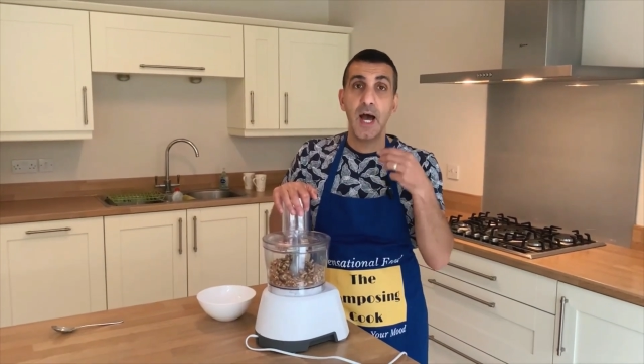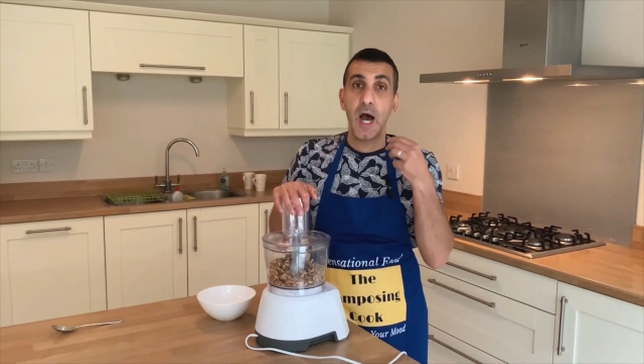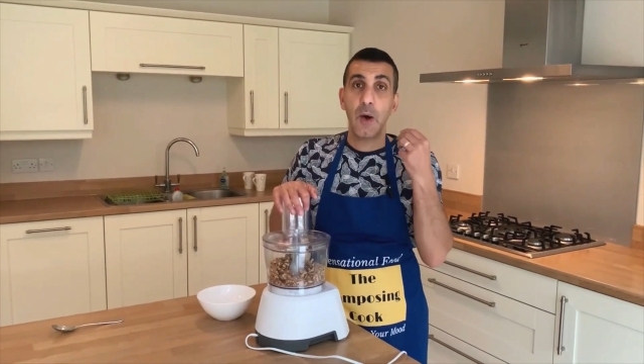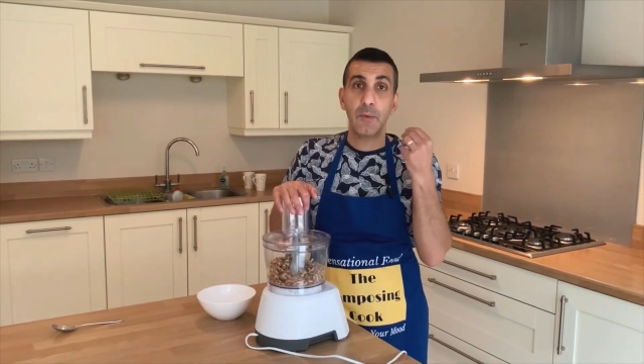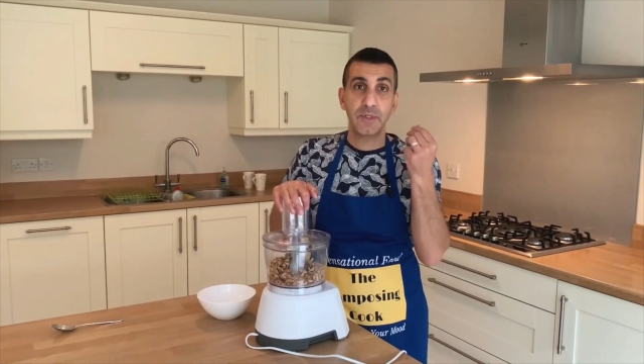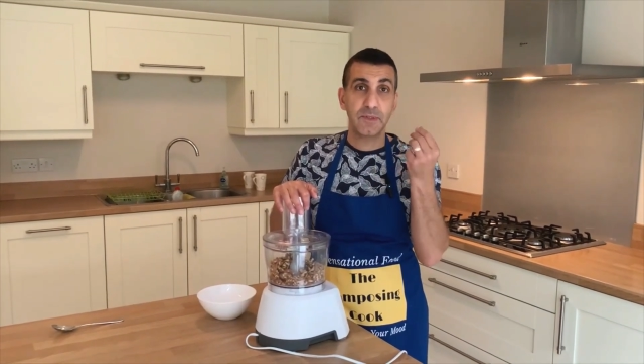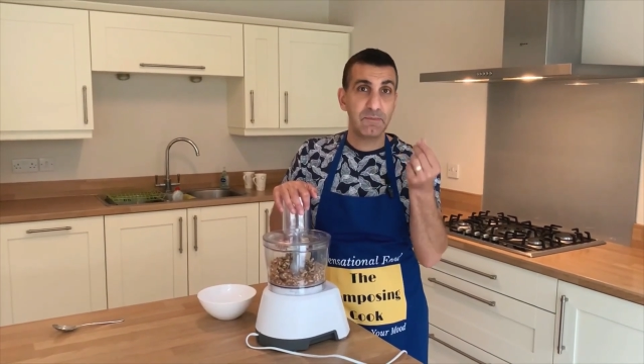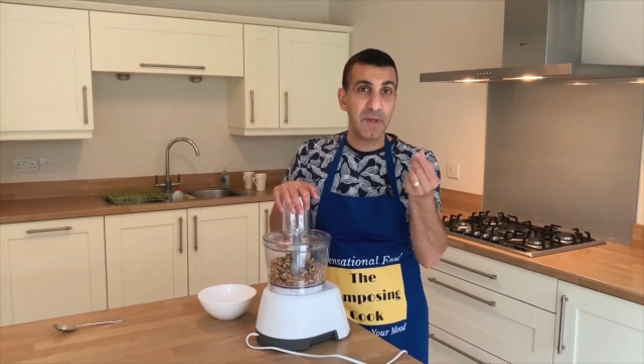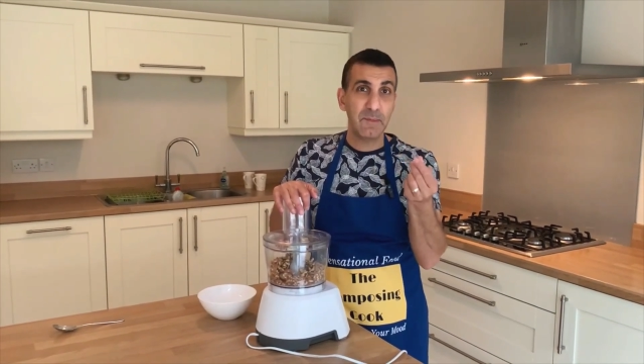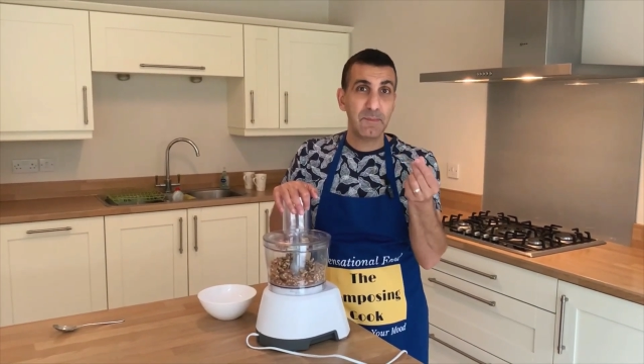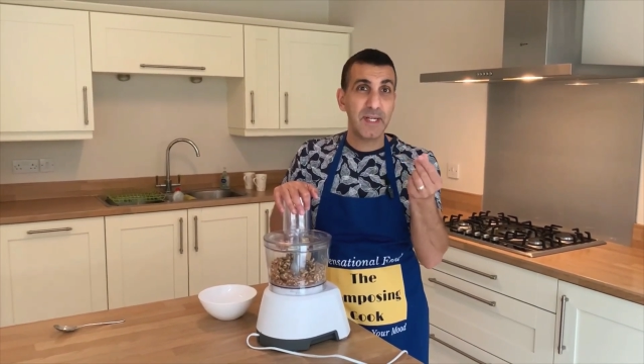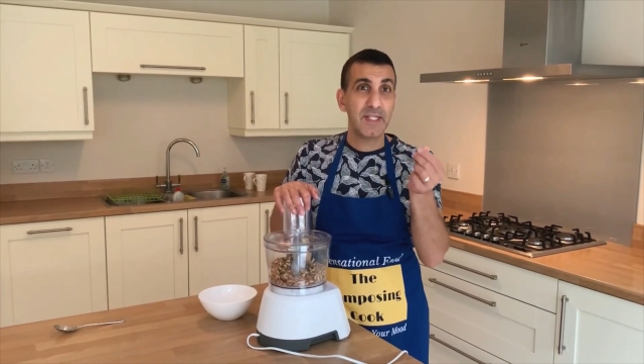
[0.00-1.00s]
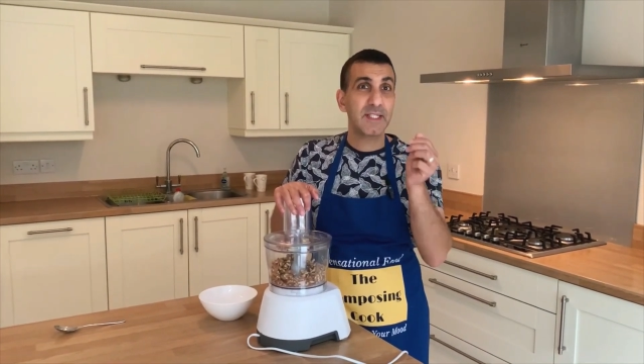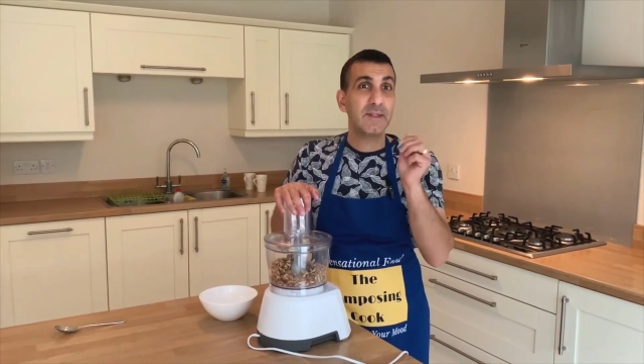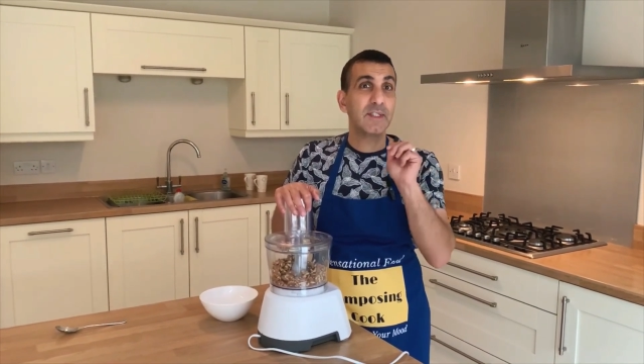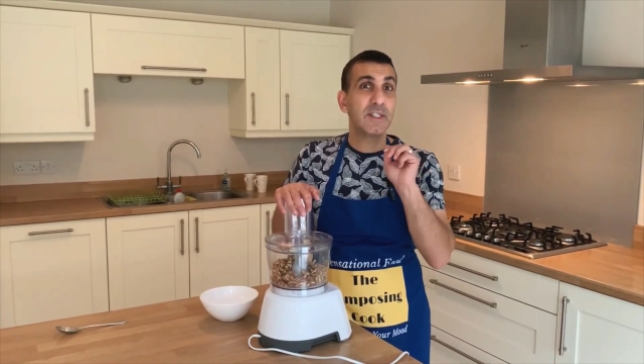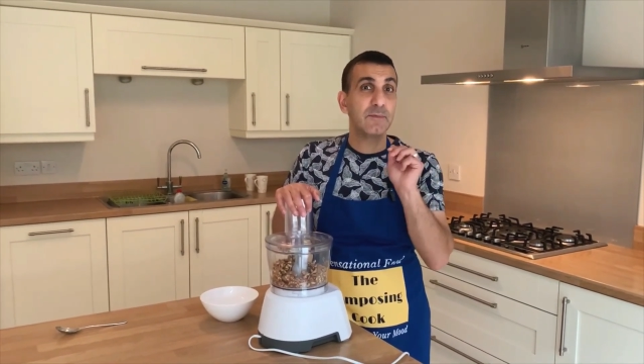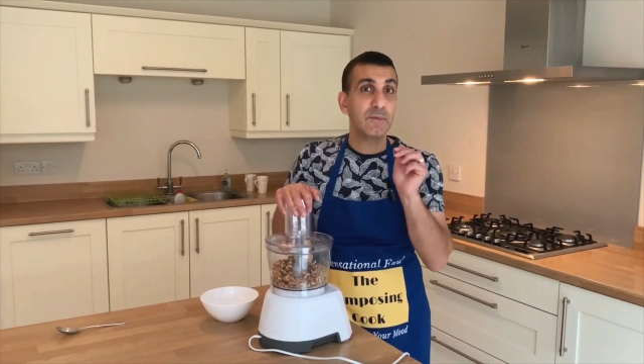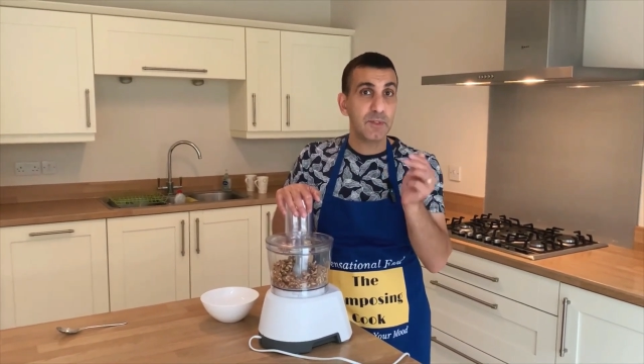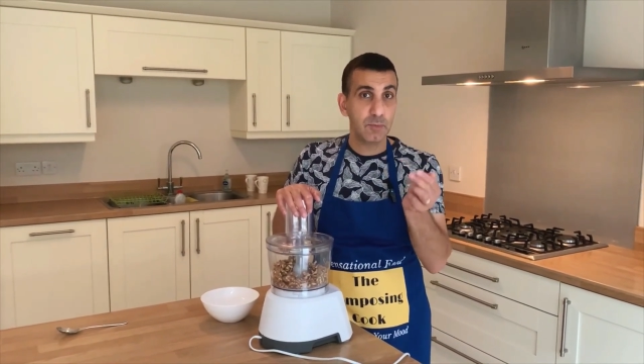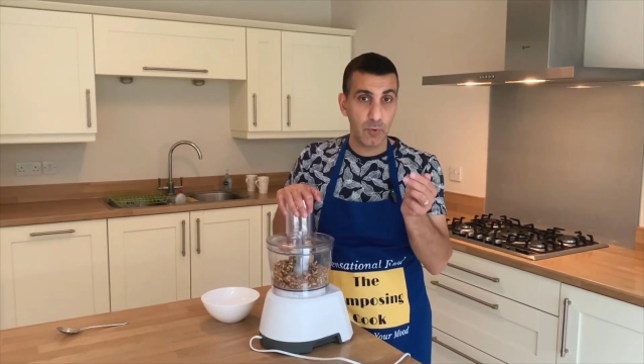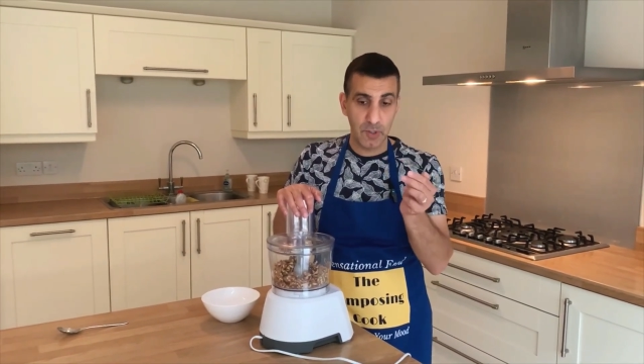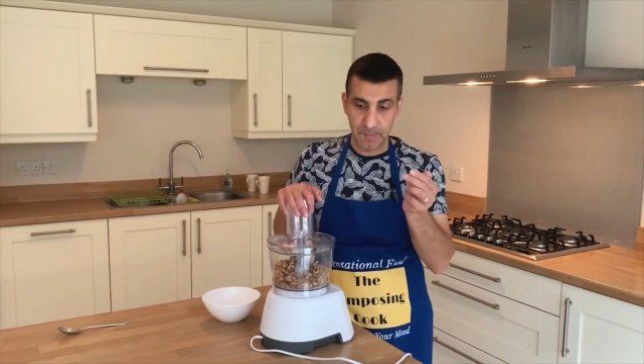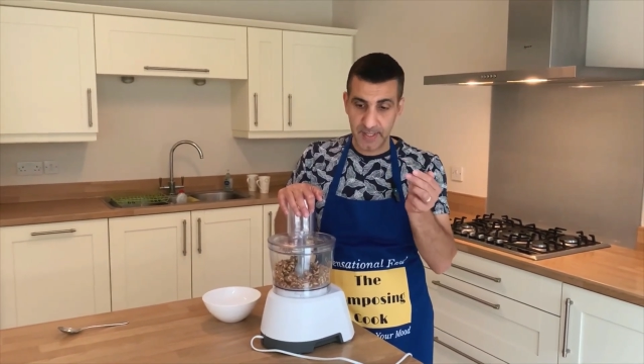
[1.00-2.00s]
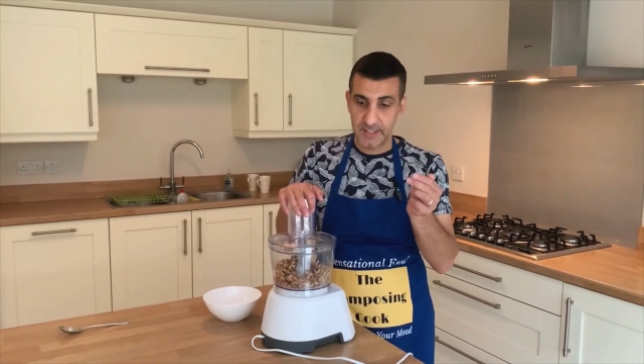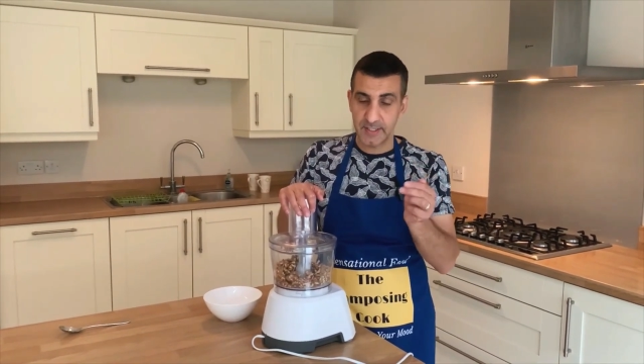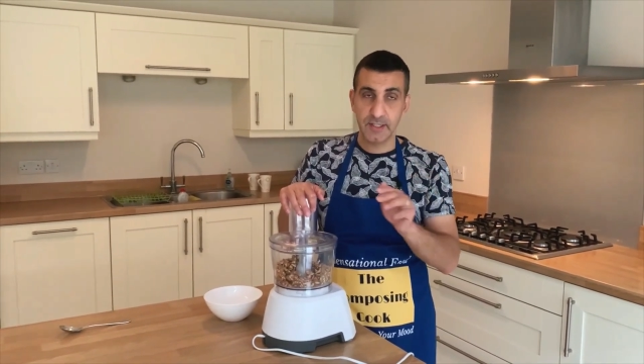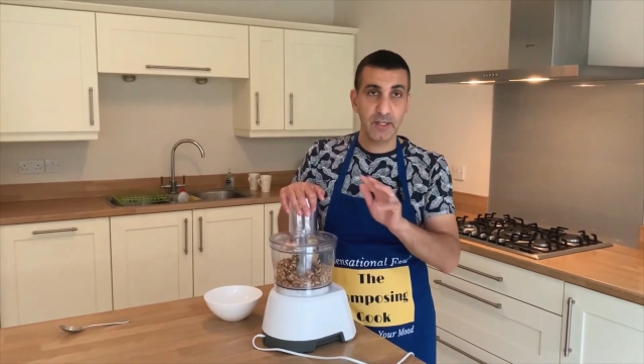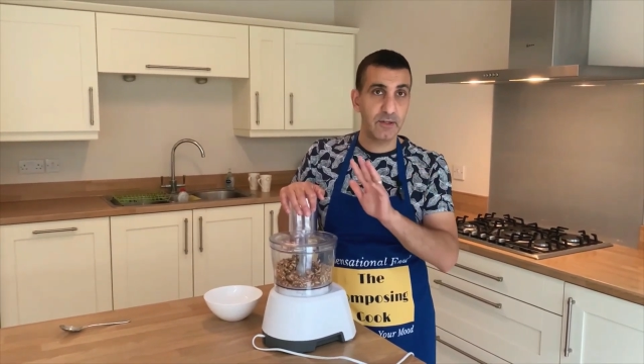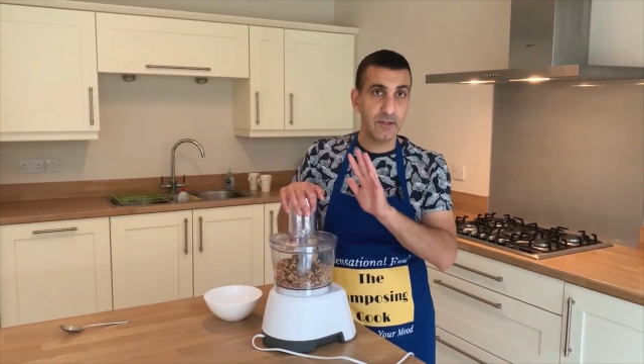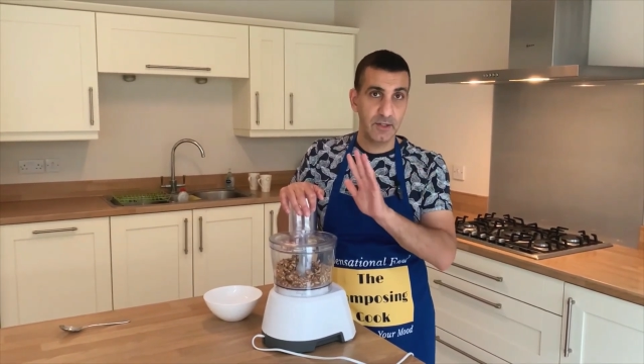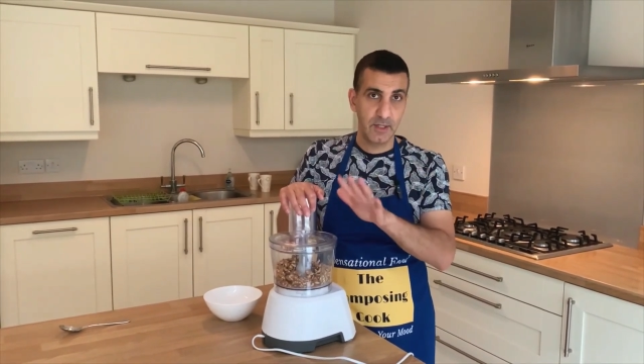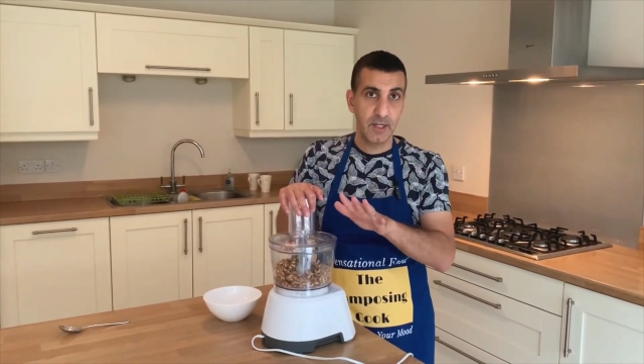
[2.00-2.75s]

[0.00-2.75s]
I want some big bits and some smaller bits, so